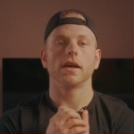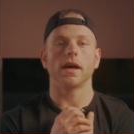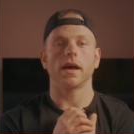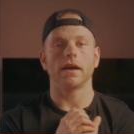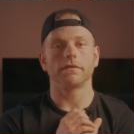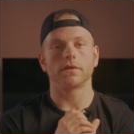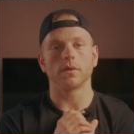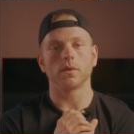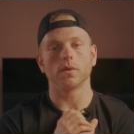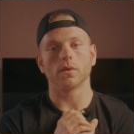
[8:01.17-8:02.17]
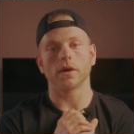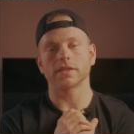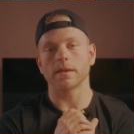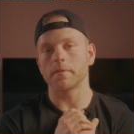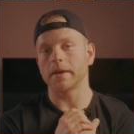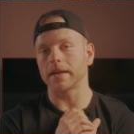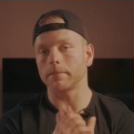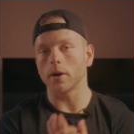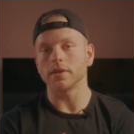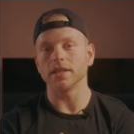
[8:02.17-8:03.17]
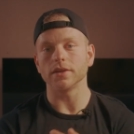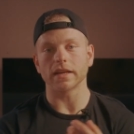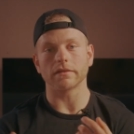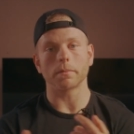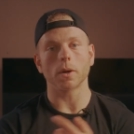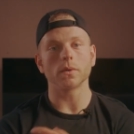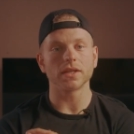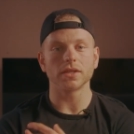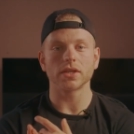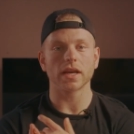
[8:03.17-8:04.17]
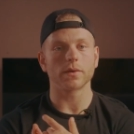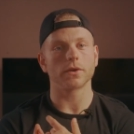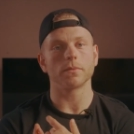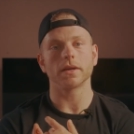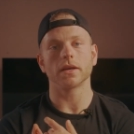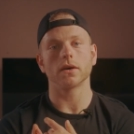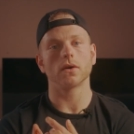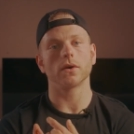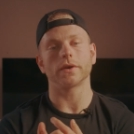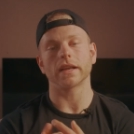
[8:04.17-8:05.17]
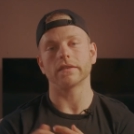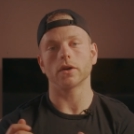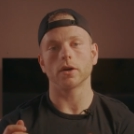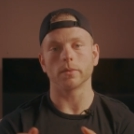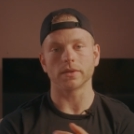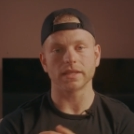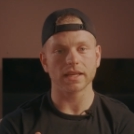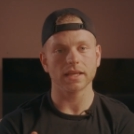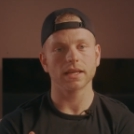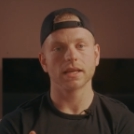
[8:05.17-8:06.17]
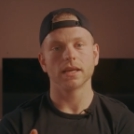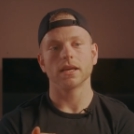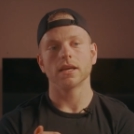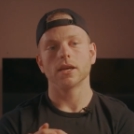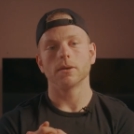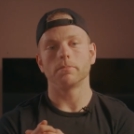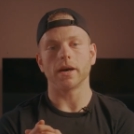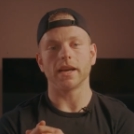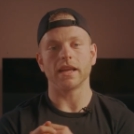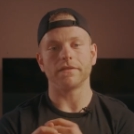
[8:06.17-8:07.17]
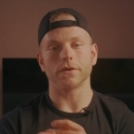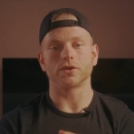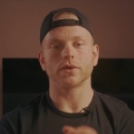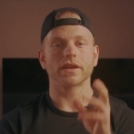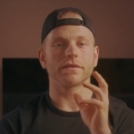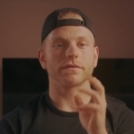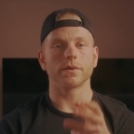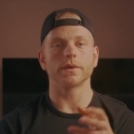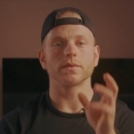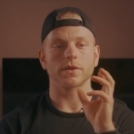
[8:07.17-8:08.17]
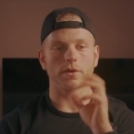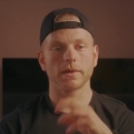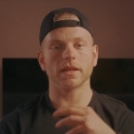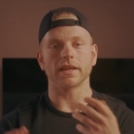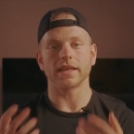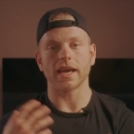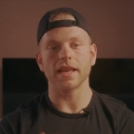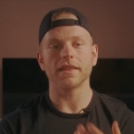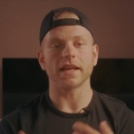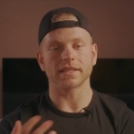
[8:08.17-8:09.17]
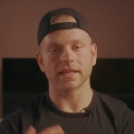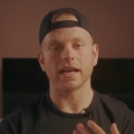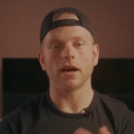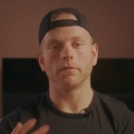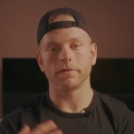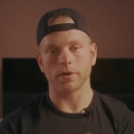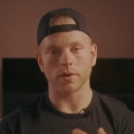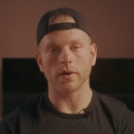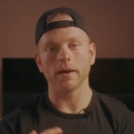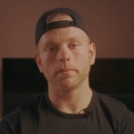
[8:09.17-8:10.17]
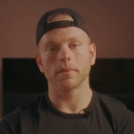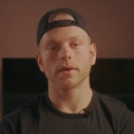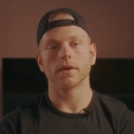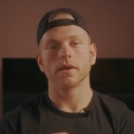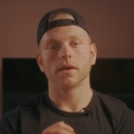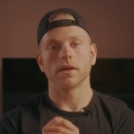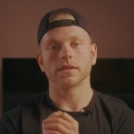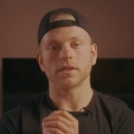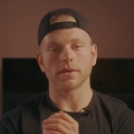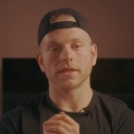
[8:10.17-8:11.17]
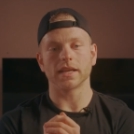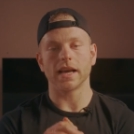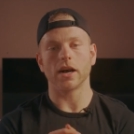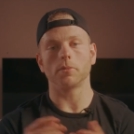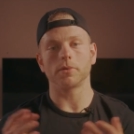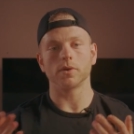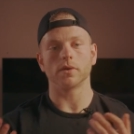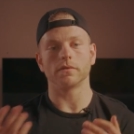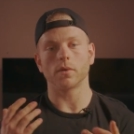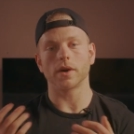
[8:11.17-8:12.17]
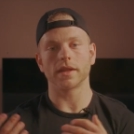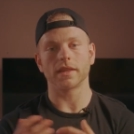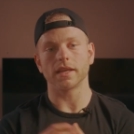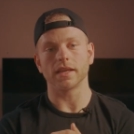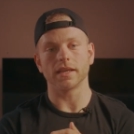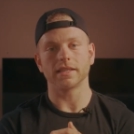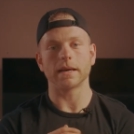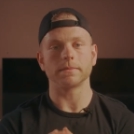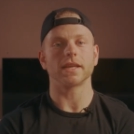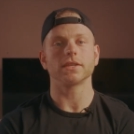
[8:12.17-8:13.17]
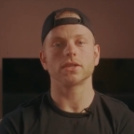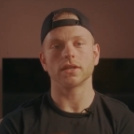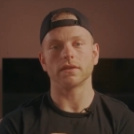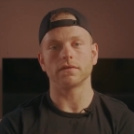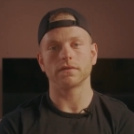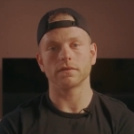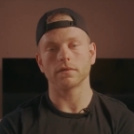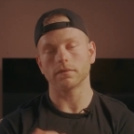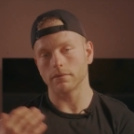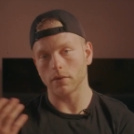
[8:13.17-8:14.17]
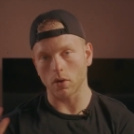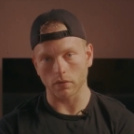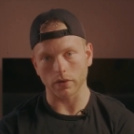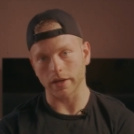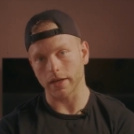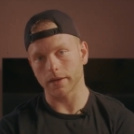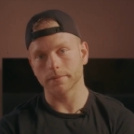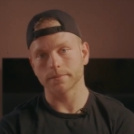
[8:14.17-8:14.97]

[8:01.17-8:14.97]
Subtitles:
If you are supplementing protein, you could have a protein shake with your meal, or you could have a herbal tea. But if you're drinking fluids with your meal, again, that's going to help fill you up. So it's going to help you avoid the temptation of overeating.